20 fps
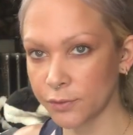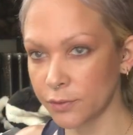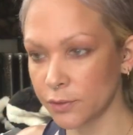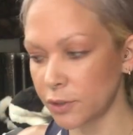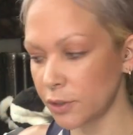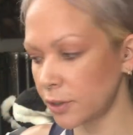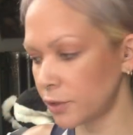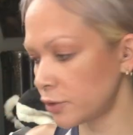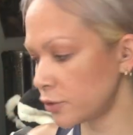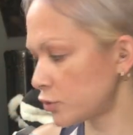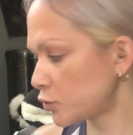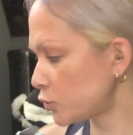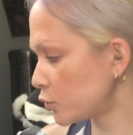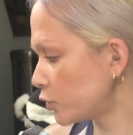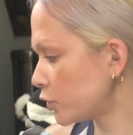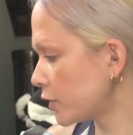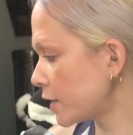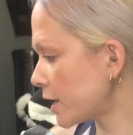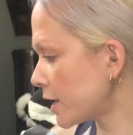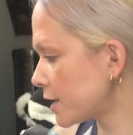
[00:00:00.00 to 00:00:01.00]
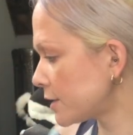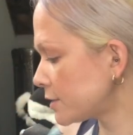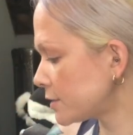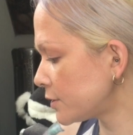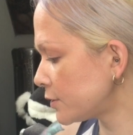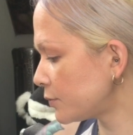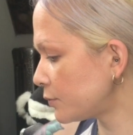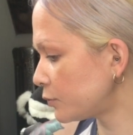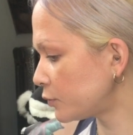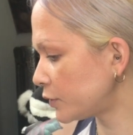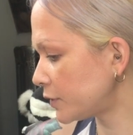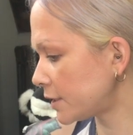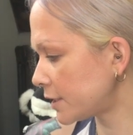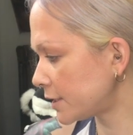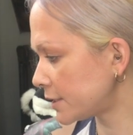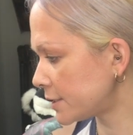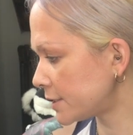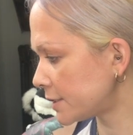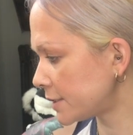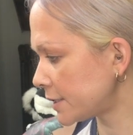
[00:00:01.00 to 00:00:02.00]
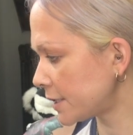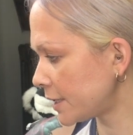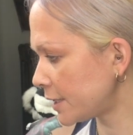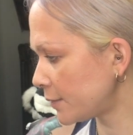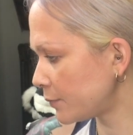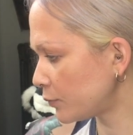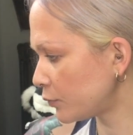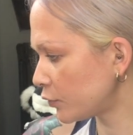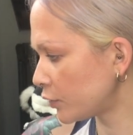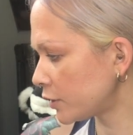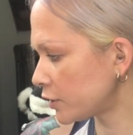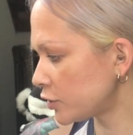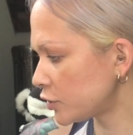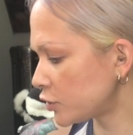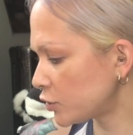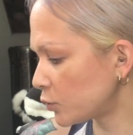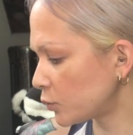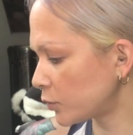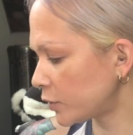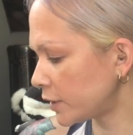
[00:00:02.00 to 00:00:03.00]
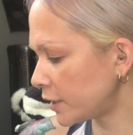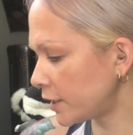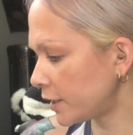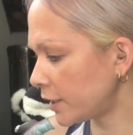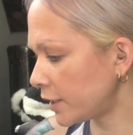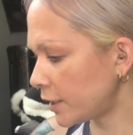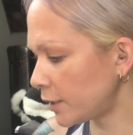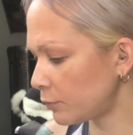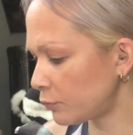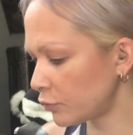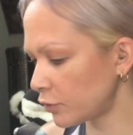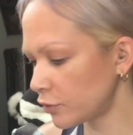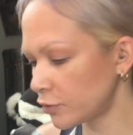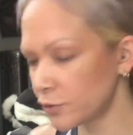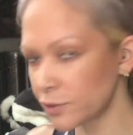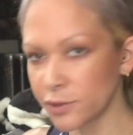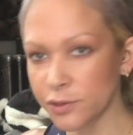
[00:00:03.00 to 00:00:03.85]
NARS Orgasm with that same brush, the one eighty-eight brush.